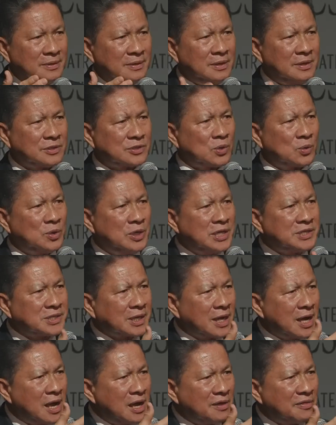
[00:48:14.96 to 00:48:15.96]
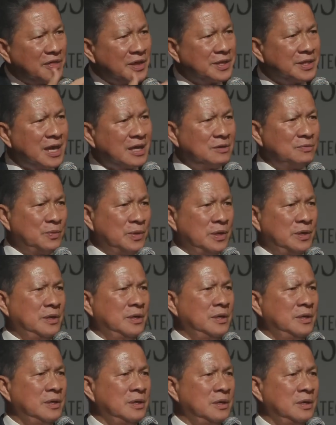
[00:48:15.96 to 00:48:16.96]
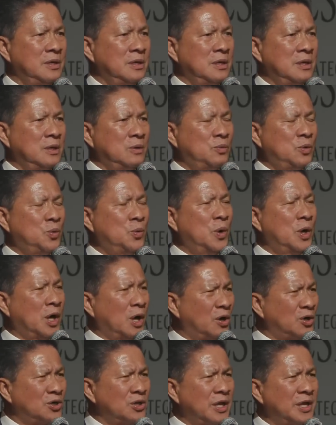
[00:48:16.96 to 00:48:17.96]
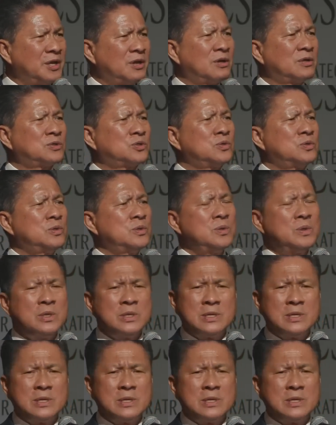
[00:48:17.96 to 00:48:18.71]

So this kind of thing that we, we work on you know, to